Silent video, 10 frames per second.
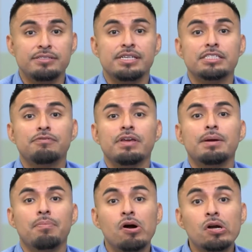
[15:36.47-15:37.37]
6
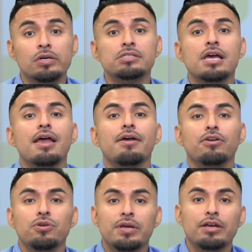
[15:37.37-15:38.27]
feet apart,
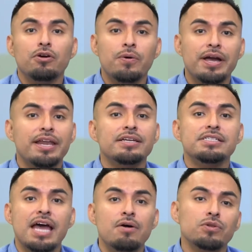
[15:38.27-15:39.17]
you can go ahead
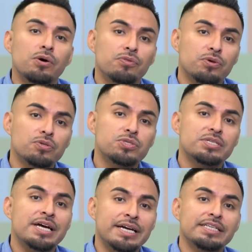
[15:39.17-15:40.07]
and download those
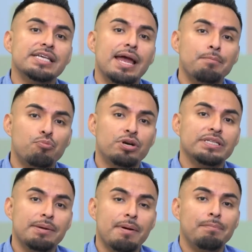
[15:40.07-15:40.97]
signs and
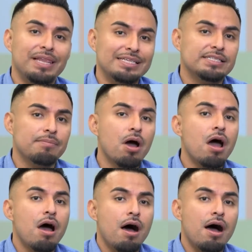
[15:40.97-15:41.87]
print them and place them
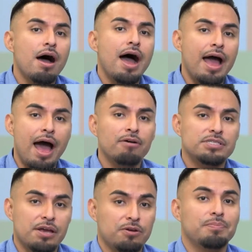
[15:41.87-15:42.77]

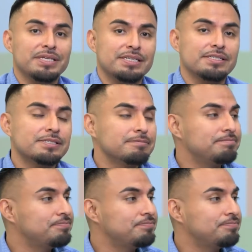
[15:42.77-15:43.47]
outside your business.